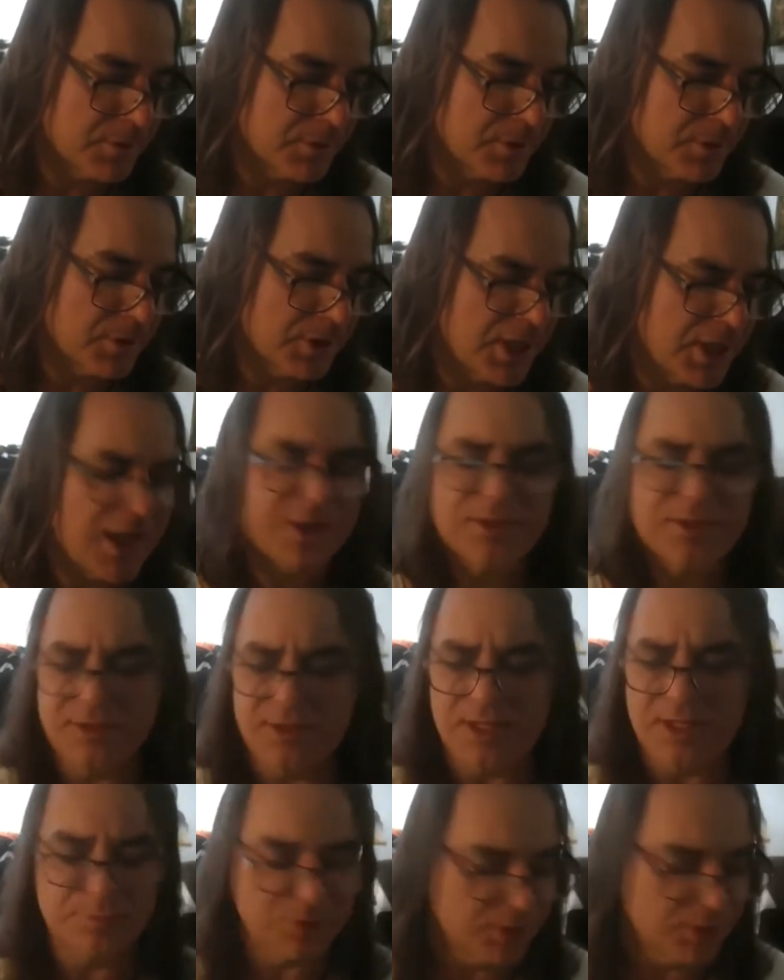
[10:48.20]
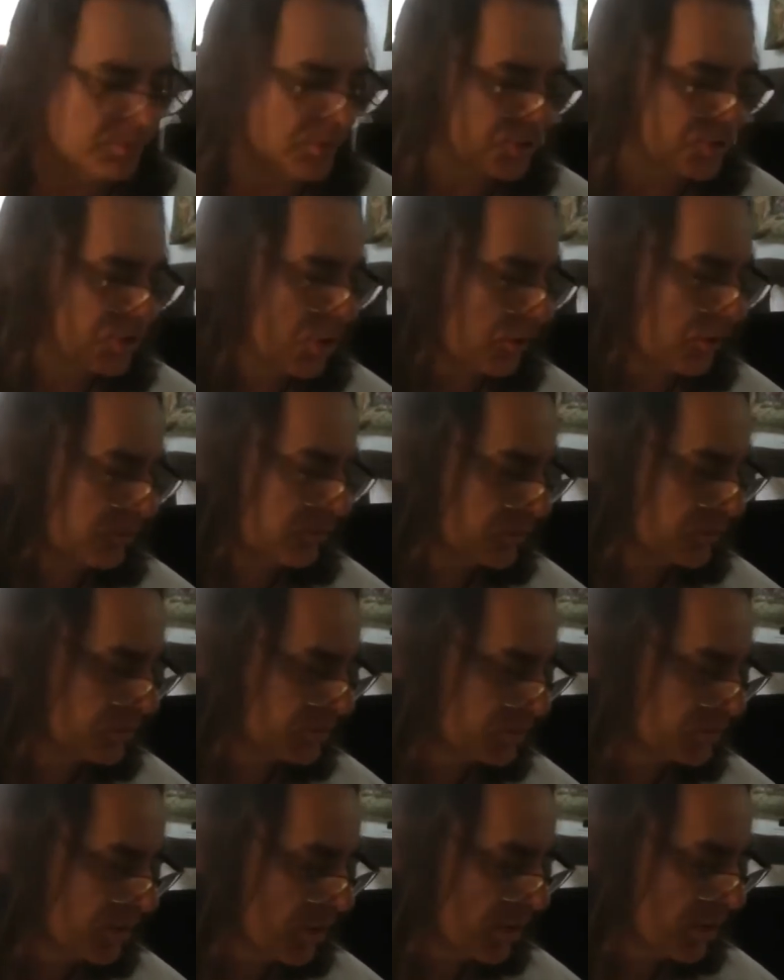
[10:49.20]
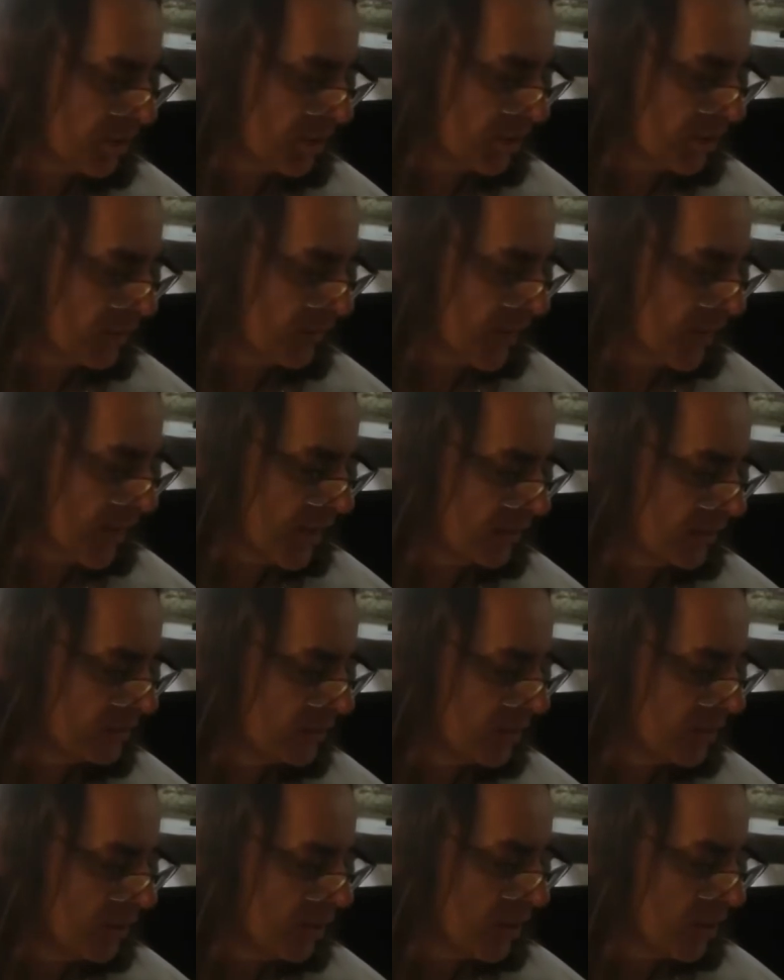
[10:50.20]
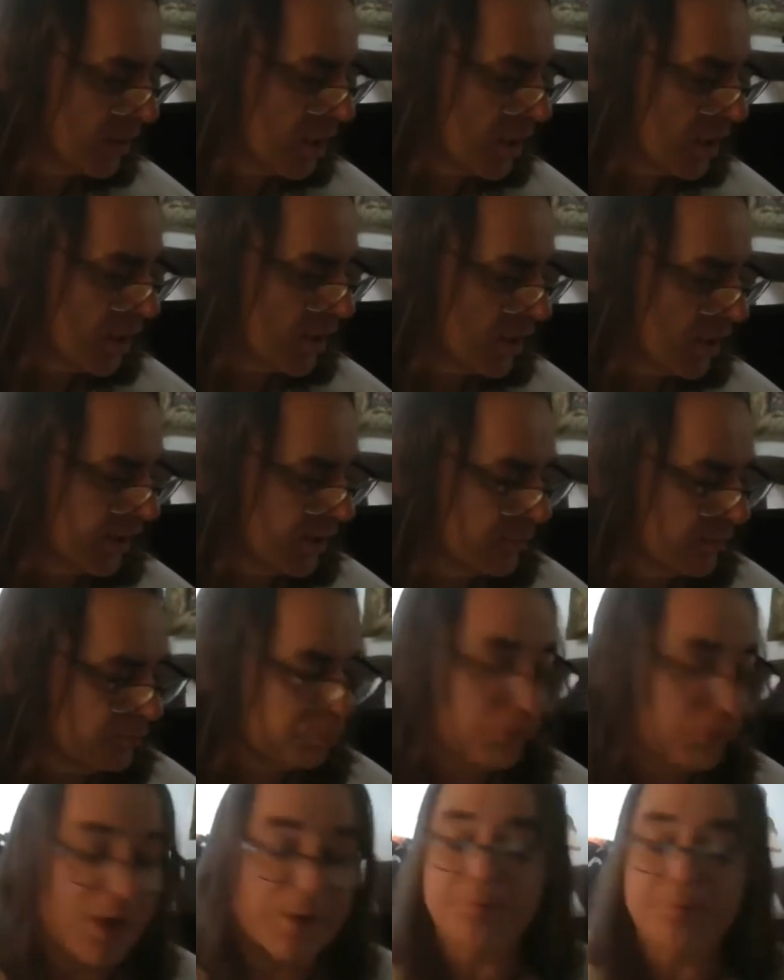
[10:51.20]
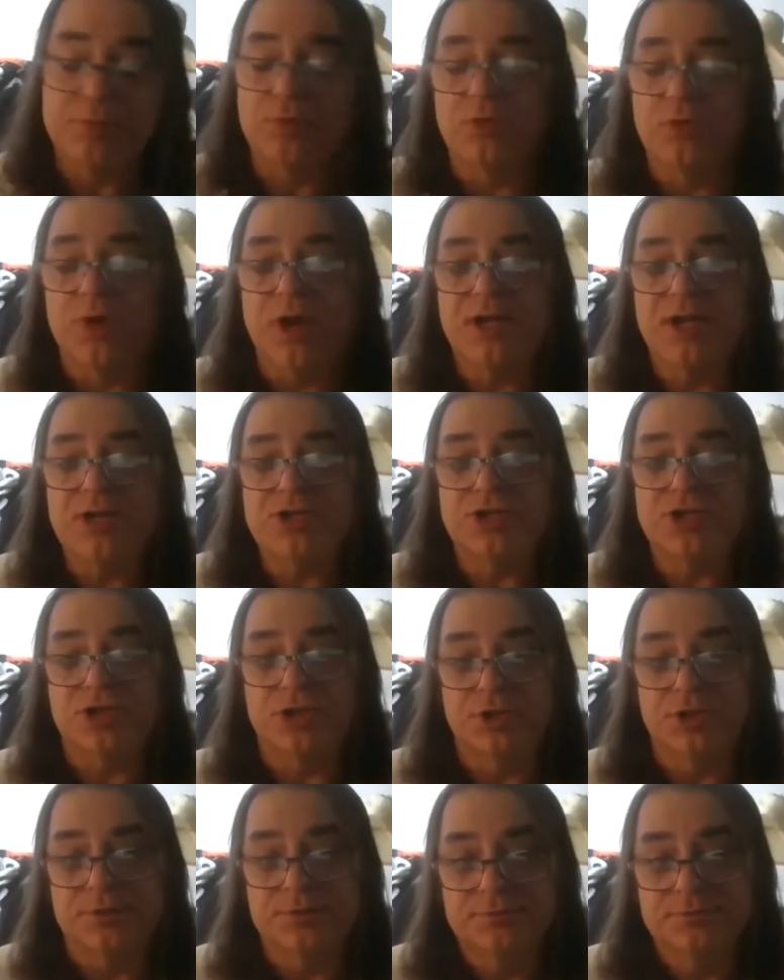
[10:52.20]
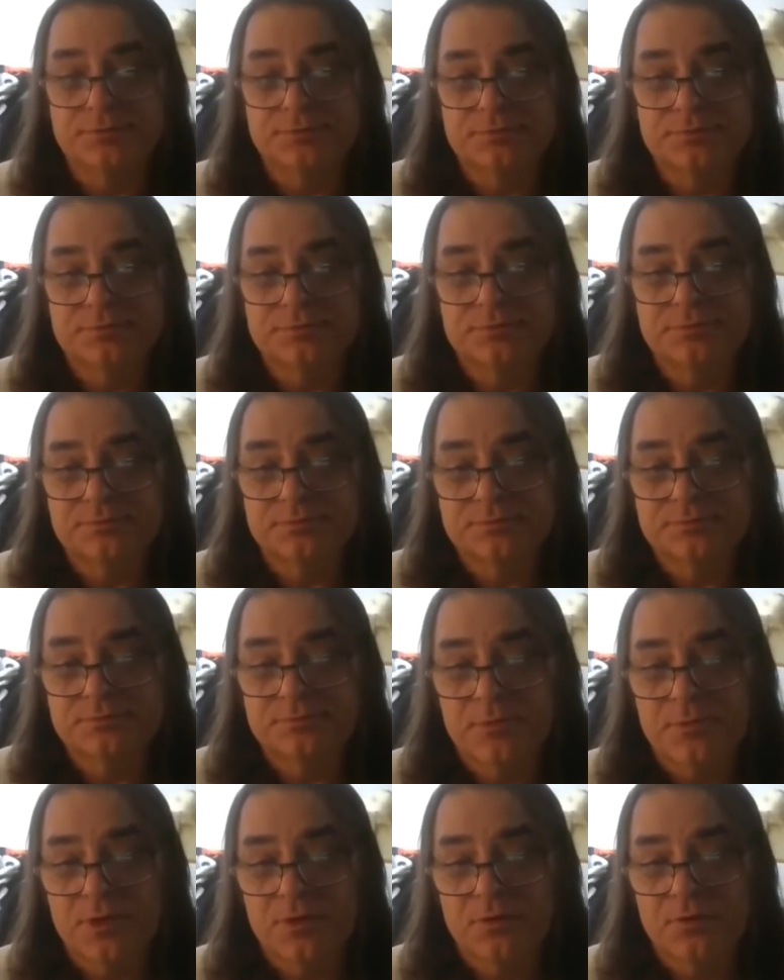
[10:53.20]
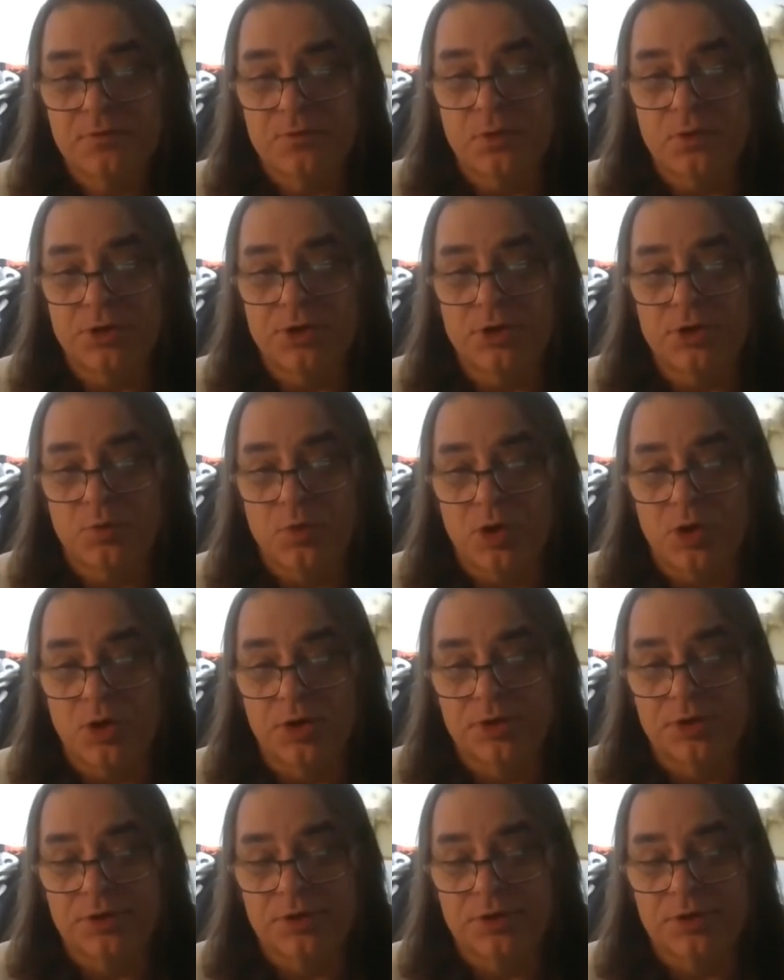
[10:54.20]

Yeah, I think that pretty much covers that. In preparation for your work,